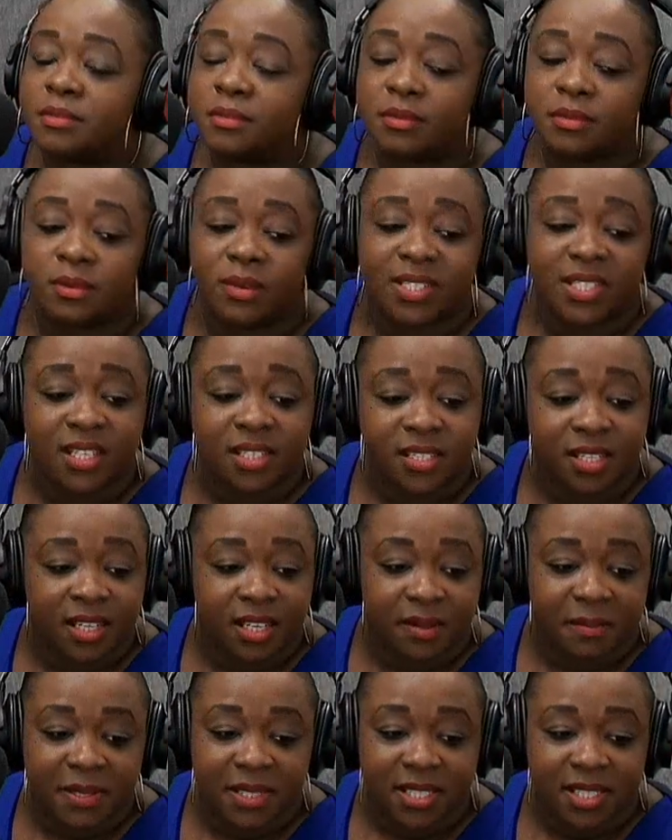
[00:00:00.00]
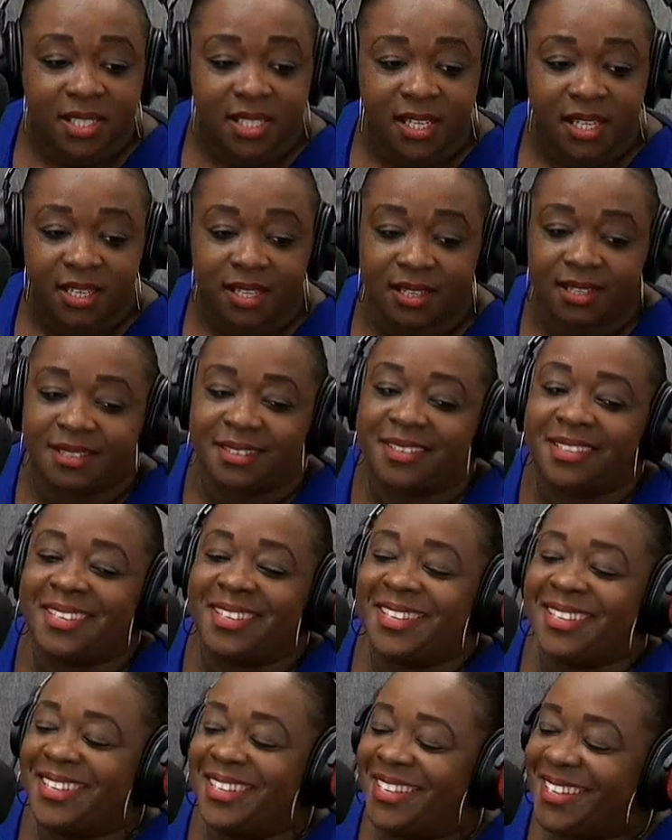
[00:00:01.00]
what's her surname in C?
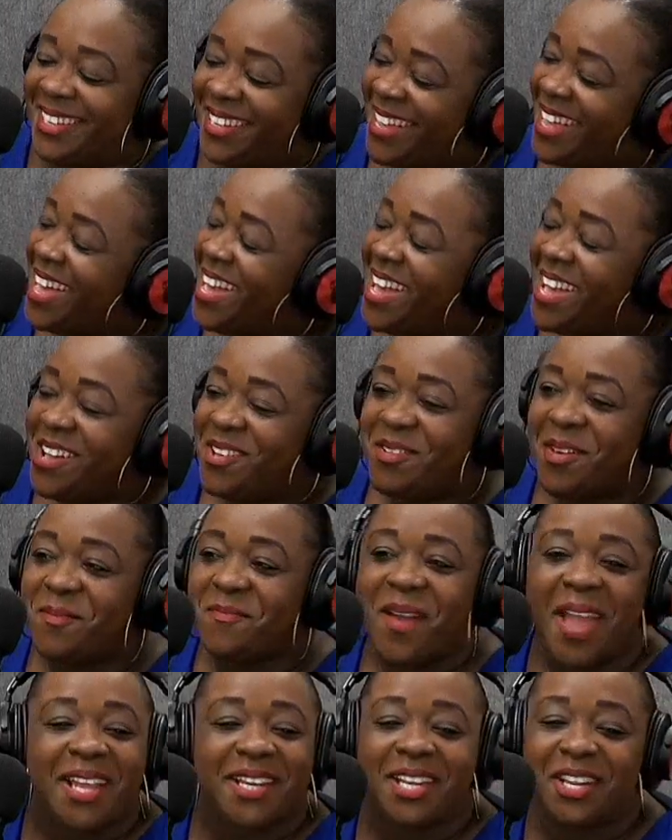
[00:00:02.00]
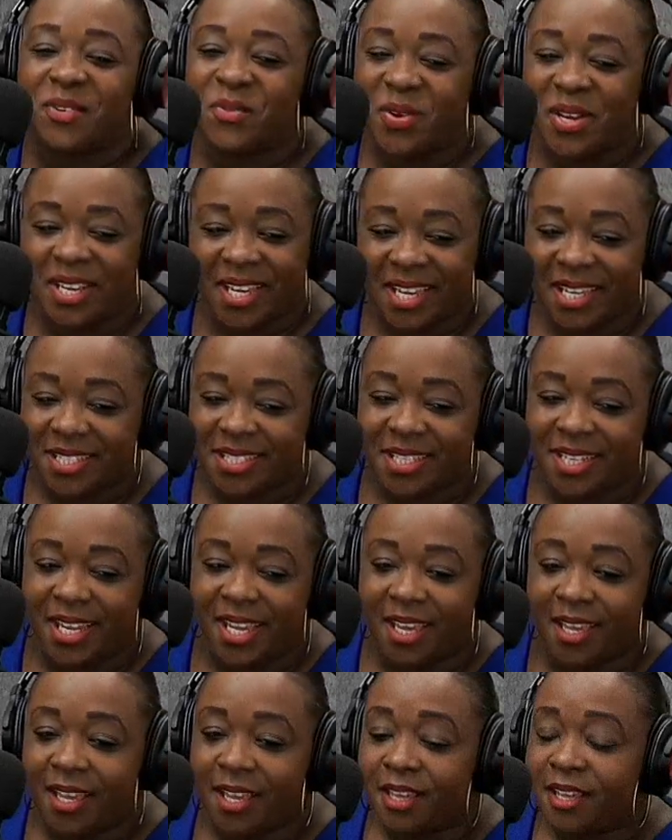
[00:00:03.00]
And mine in working
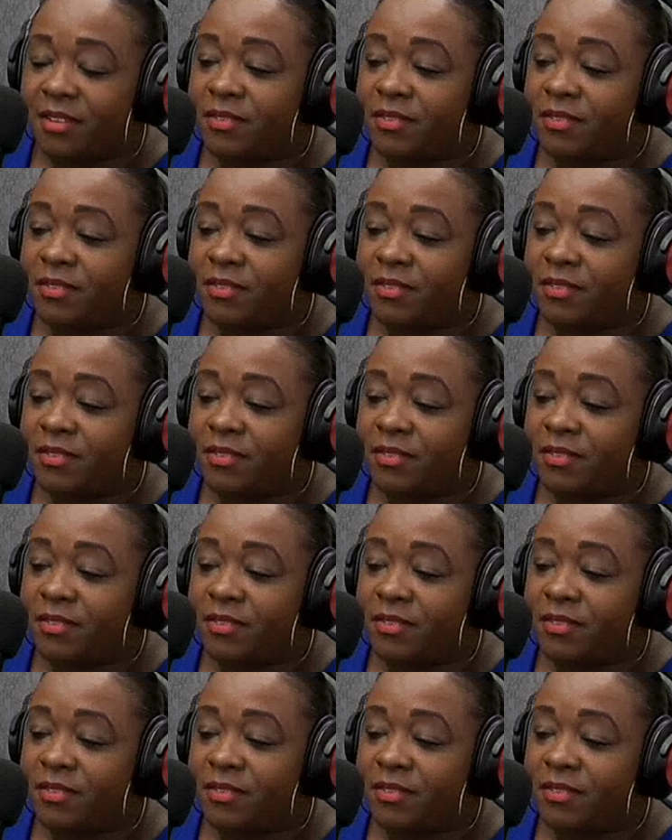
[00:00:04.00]
today.